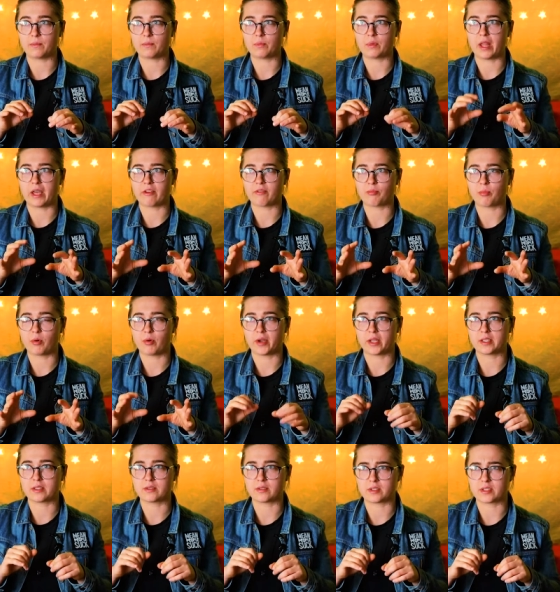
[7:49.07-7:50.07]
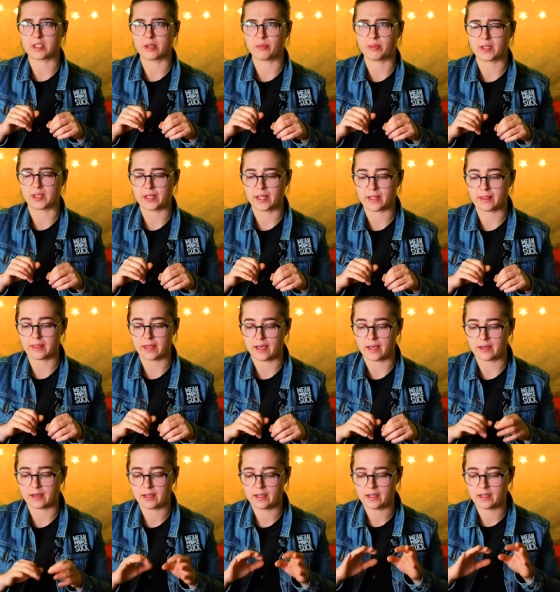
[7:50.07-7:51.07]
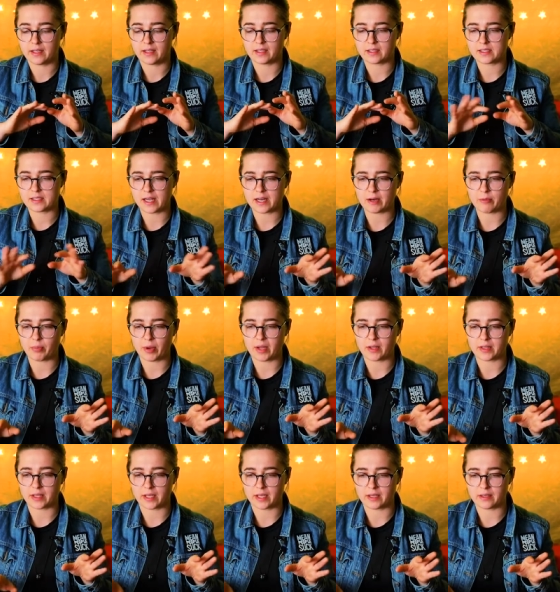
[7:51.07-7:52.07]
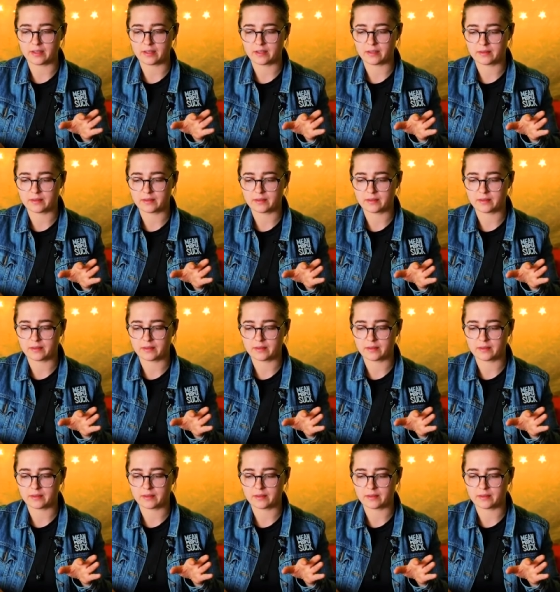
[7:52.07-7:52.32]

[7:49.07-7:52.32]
life points or something like that. It's not about that.